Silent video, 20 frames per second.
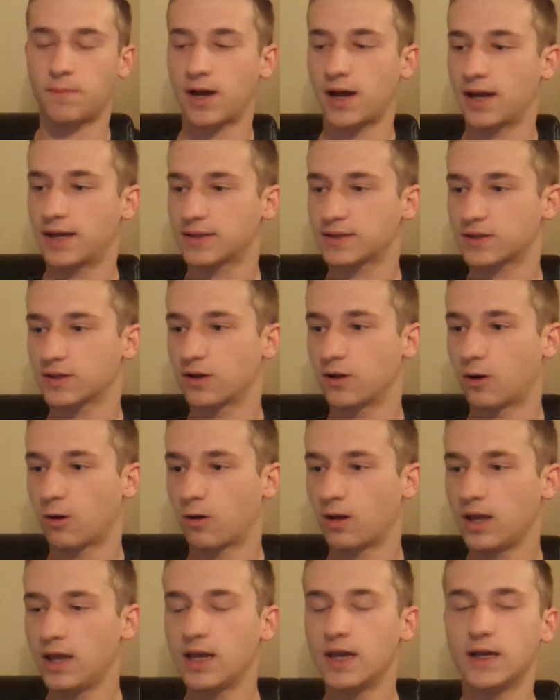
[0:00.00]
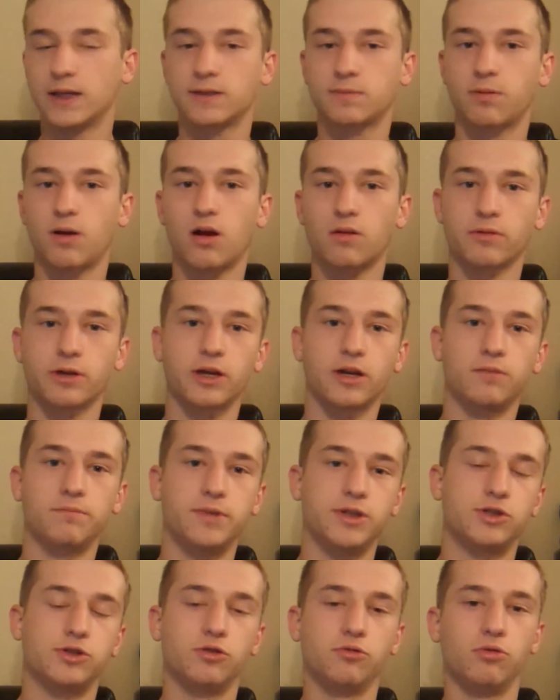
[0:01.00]
by, so it's probably going to
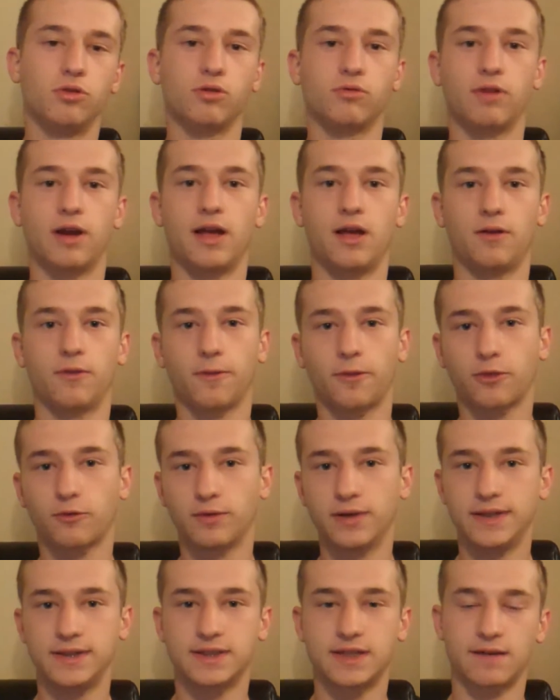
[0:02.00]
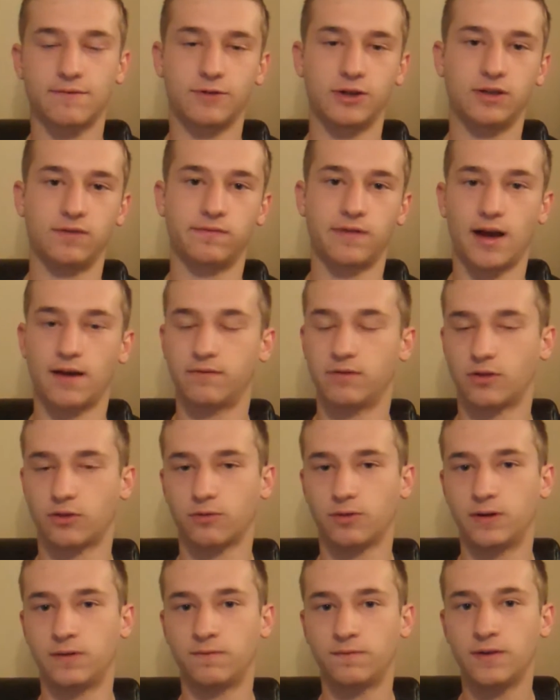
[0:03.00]
be shooting around 375 to
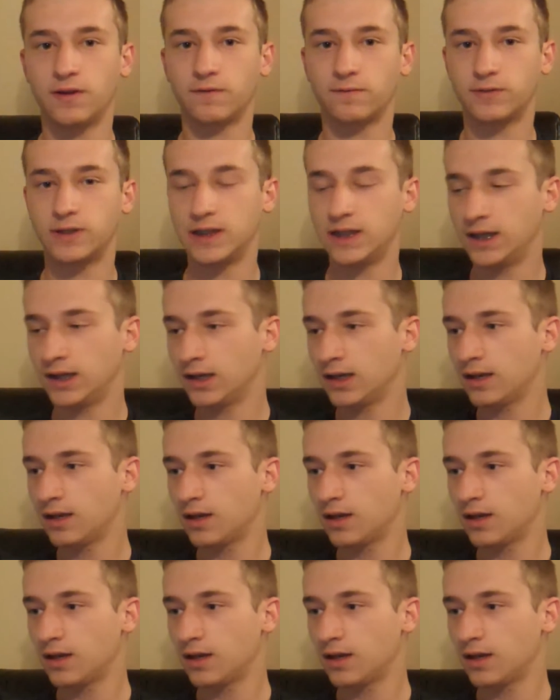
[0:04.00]
350,